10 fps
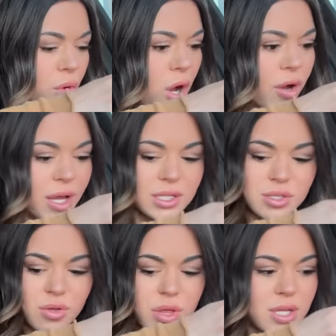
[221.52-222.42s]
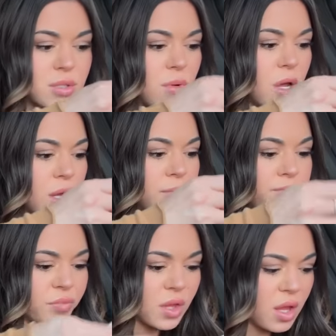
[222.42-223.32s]
Okay, so this
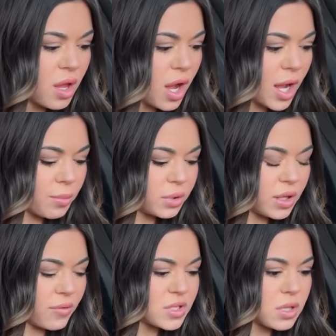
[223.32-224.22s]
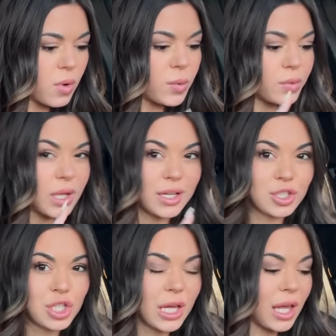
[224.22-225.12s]
one, I believe, is the one with like
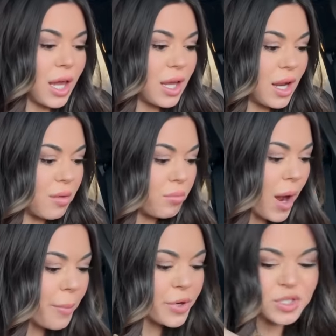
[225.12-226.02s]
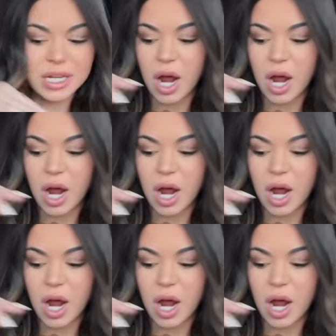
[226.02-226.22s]
chicken and peppers and